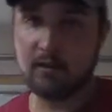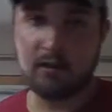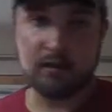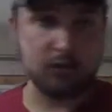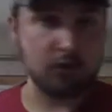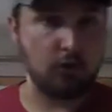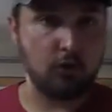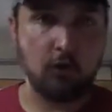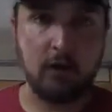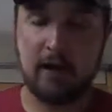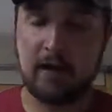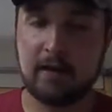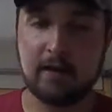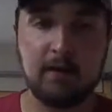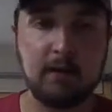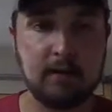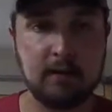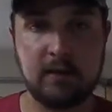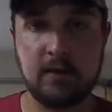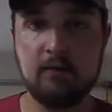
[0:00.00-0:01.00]
it and cranking it
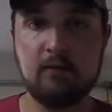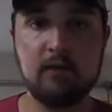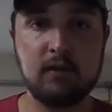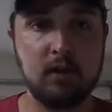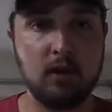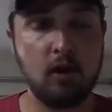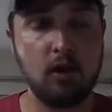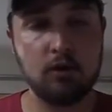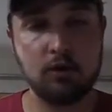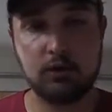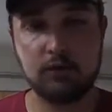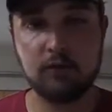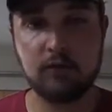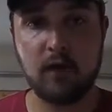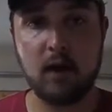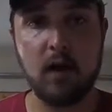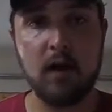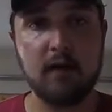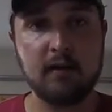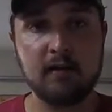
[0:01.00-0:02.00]
and giving it all you've
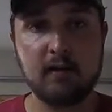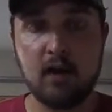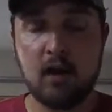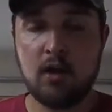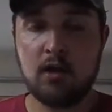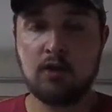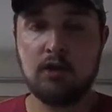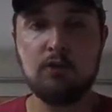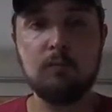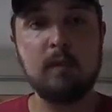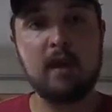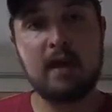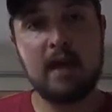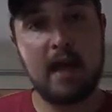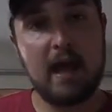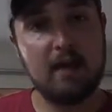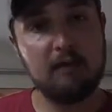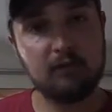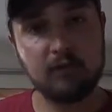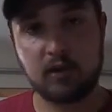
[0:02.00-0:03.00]
got, you may
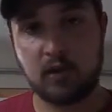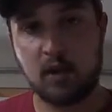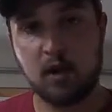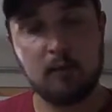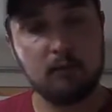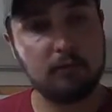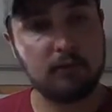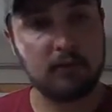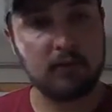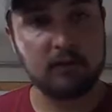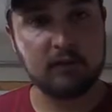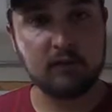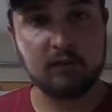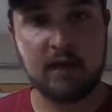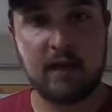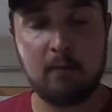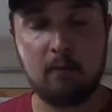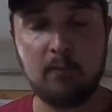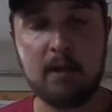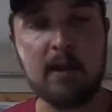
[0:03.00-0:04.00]
have the confidence in
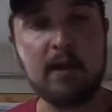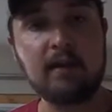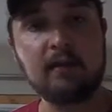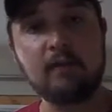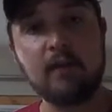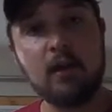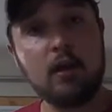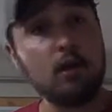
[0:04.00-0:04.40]
that bait.